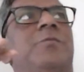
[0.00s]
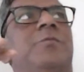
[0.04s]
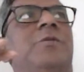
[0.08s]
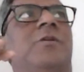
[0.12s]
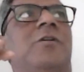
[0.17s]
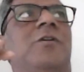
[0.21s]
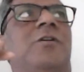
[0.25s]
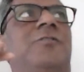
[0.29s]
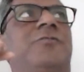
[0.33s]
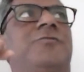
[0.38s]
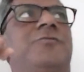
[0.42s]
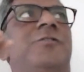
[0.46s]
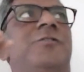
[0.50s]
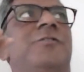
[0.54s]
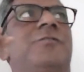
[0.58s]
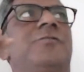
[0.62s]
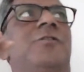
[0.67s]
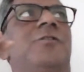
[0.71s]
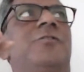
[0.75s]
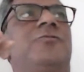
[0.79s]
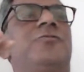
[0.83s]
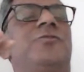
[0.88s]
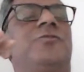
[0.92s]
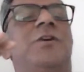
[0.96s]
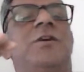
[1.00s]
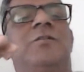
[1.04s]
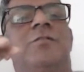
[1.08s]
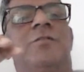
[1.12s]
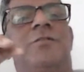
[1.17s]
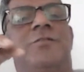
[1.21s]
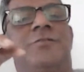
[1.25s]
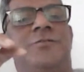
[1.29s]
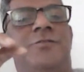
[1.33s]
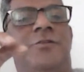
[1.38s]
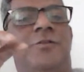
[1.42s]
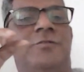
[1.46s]
of clusters, consonant
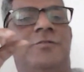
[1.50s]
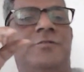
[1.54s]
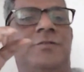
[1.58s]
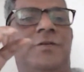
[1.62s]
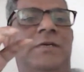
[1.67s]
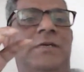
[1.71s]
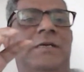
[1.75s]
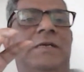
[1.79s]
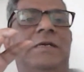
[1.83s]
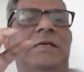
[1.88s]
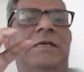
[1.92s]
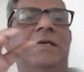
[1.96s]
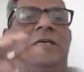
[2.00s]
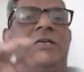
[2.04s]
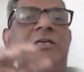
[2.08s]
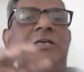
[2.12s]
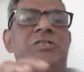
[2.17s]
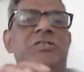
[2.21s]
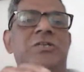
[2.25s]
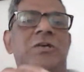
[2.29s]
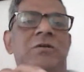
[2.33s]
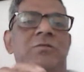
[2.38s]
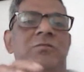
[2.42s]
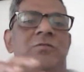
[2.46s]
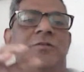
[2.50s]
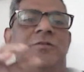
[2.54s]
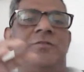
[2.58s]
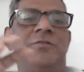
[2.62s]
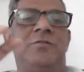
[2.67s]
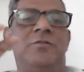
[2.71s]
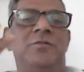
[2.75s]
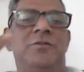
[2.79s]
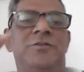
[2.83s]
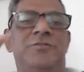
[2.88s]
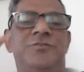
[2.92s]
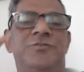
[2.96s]
clusters. Initial
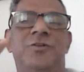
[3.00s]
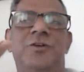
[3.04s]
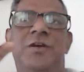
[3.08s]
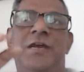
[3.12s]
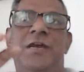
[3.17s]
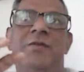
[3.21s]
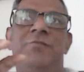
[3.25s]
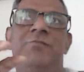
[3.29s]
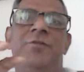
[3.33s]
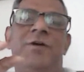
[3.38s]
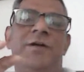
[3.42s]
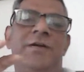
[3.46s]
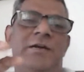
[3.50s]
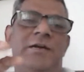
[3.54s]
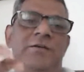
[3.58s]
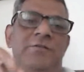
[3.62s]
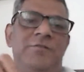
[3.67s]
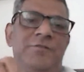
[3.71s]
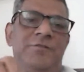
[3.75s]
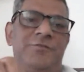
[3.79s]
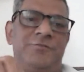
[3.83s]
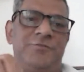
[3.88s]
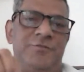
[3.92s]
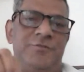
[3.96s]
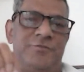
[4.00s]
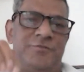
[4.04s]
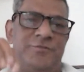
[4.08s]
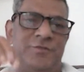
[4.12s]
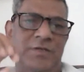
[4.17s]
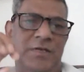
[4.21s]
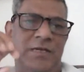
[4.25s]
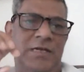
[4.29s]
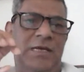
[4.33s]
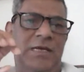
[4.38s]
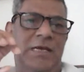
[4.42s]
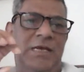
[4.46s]
cluster and final
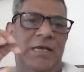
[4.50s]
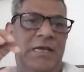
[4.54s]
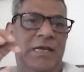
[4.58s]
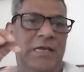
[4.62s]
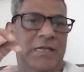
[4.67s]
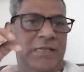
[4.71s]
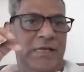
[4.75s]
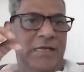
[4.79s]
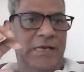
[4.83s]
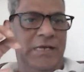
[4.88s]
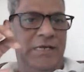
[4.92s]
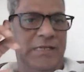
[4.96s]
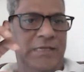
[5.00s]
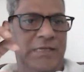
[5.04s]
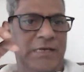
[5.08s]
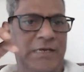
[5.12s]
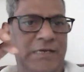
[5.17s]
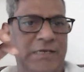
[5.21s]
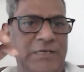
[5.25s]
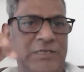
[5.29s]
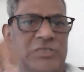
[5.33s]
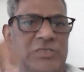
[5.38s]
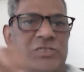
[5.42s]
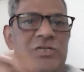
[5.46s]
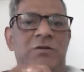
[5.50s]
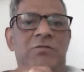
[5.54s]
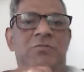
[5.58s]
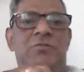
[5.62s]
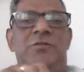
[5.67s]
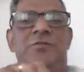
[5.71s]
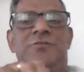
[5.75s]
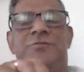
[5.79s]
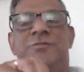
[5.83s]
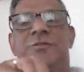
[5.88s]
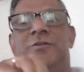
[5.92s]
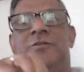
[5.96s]
clusters. In the initial
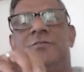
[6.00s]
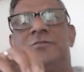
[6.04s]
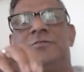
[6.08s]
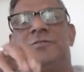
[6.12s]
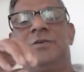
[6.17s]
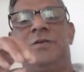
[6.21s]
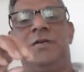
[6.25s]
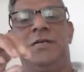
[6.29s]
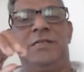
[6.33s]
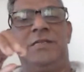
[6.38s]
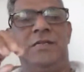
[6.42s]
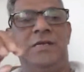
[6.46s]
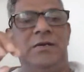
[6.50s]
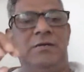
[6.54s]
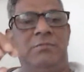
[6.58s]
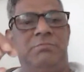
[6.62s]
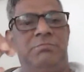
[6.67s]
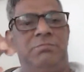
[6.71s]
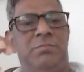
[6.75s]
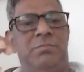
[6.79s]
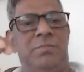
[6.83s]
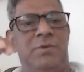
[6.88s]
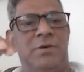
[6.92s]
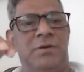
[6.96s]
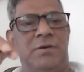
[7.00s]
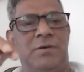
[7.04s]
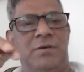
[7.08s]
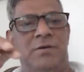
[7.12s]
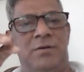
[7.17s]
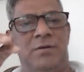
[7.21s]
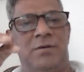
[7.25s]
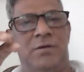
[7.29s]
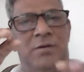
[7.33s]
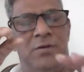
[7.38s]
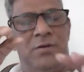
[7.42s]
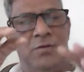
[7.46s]
clusters,
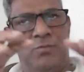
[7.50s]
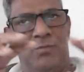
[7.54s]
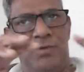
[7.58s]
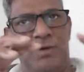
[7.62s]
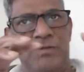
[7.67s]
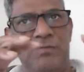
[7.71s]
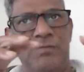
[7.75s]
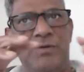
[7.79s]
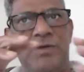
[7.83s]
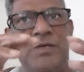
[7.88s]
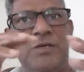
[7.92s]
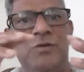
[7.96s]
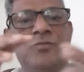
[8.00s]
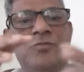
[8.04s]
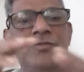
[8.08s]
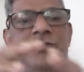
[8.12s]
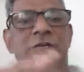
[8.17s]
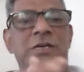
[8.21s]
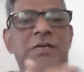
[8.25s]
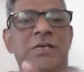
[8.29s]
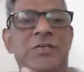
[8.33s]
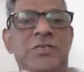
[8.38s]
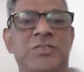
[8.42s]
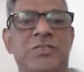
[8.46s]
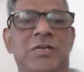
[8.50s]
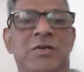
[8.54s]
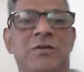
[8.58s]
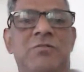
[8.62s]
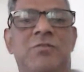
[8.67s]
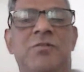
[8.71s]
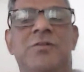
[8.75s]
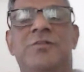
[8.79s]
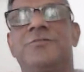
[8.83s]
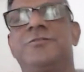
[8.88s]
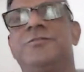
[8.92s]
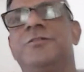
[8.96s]
when we use the initial
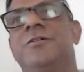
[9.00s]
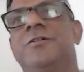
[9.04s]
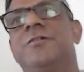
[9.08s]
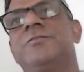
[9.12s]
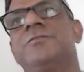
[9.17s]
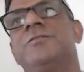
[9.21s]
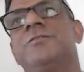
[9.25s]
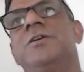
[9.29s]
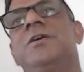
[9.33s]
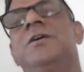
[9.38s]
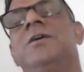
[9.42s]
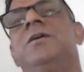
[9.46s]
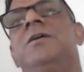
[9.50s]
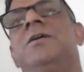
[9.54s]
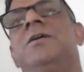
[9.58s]
clusters